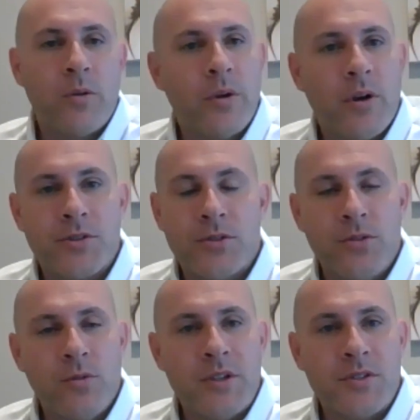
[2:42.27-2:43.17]
We also
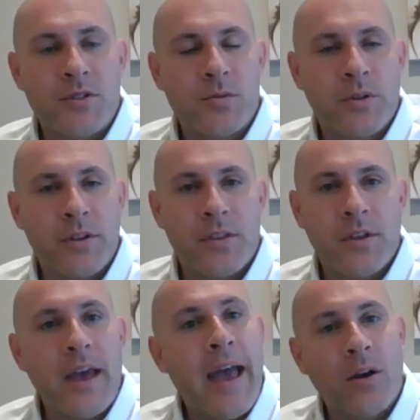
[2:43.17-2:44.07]
do business with
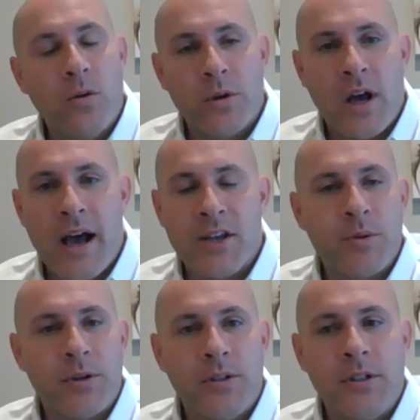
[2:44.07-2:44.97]
Englewood
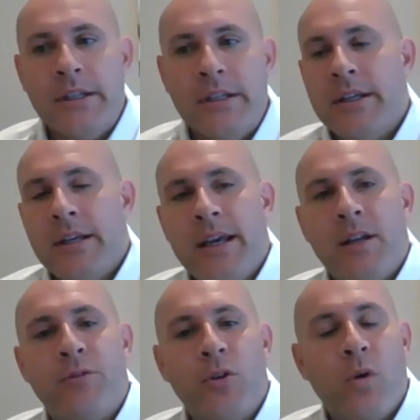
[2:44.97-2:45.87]
Hospital and a
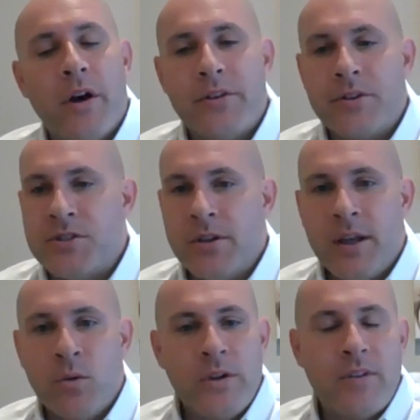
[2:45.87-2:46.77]
few others, and
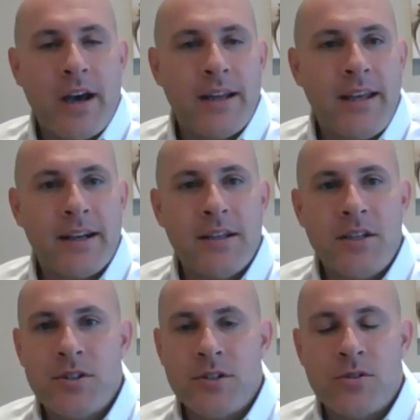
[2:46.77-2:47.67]
we've got
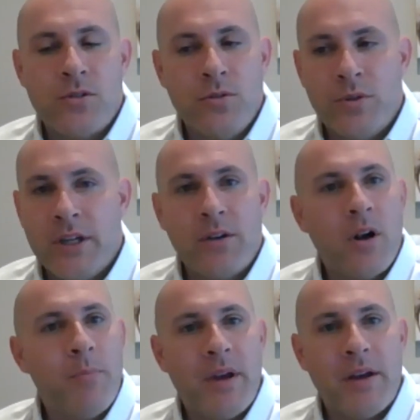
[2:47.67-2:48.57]
technicians who gear
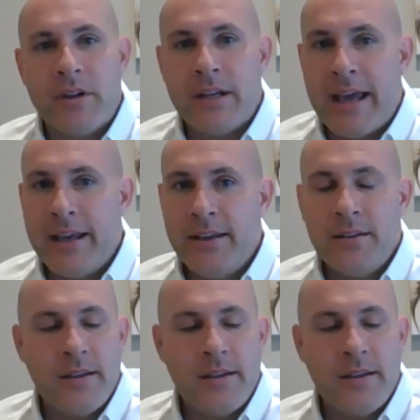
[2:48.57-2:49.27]
up every day,